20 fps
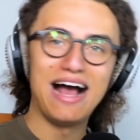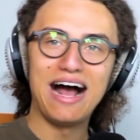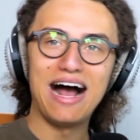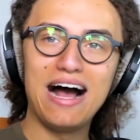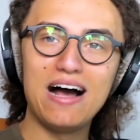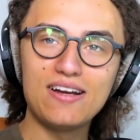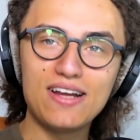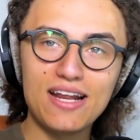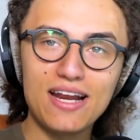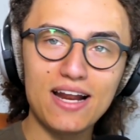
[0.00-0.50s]

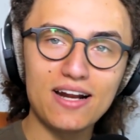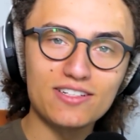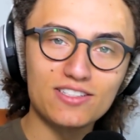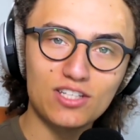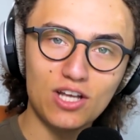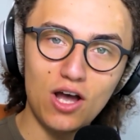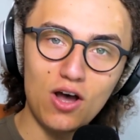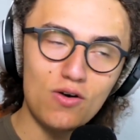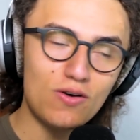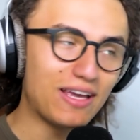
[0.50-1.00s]
How did our
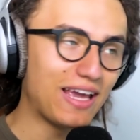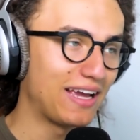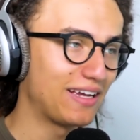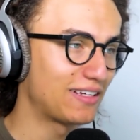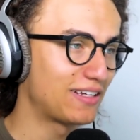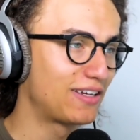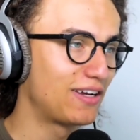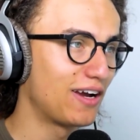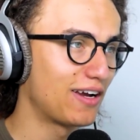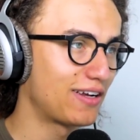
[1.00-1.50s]
toe
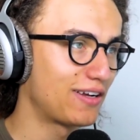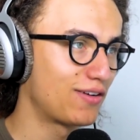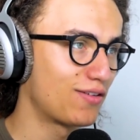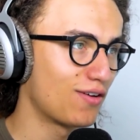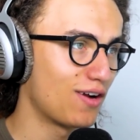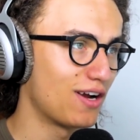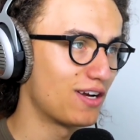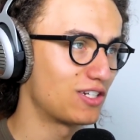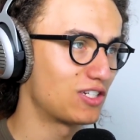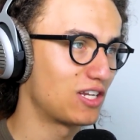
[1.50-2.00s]
get
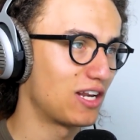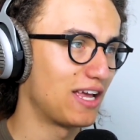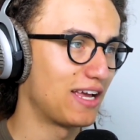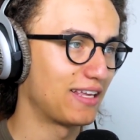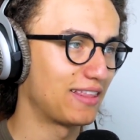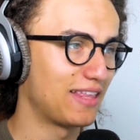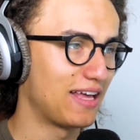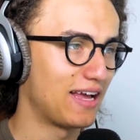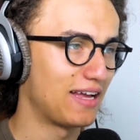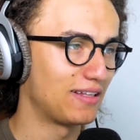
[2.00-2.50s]
crushed
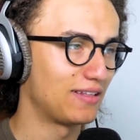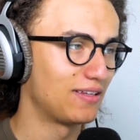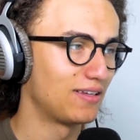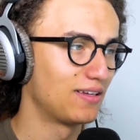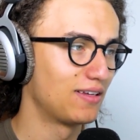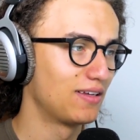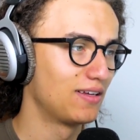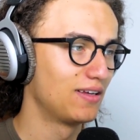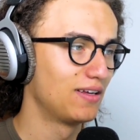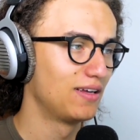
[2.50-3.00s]
like that?
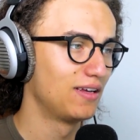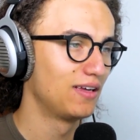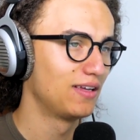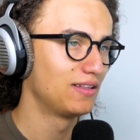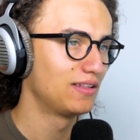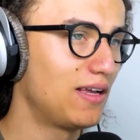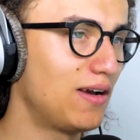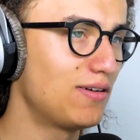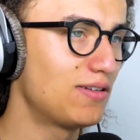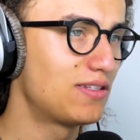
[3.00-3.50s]

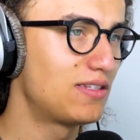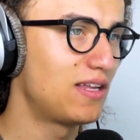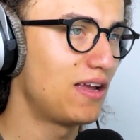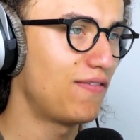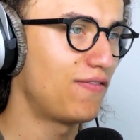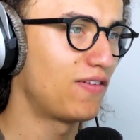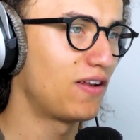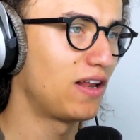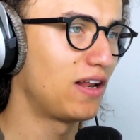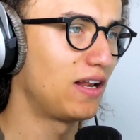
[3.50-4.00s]
That was
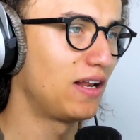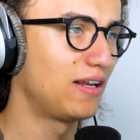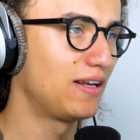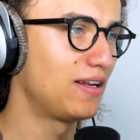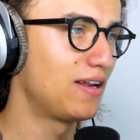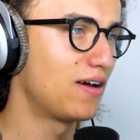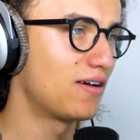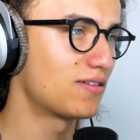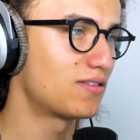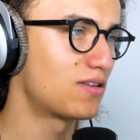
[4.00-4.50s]
definitely
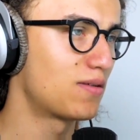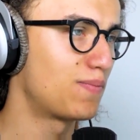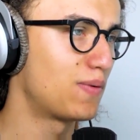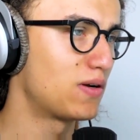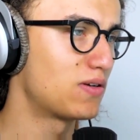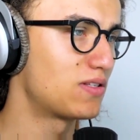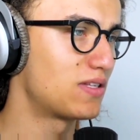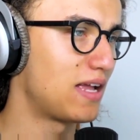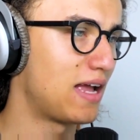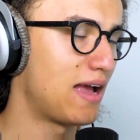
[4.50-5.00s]
not
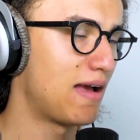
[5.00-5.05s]
supposed to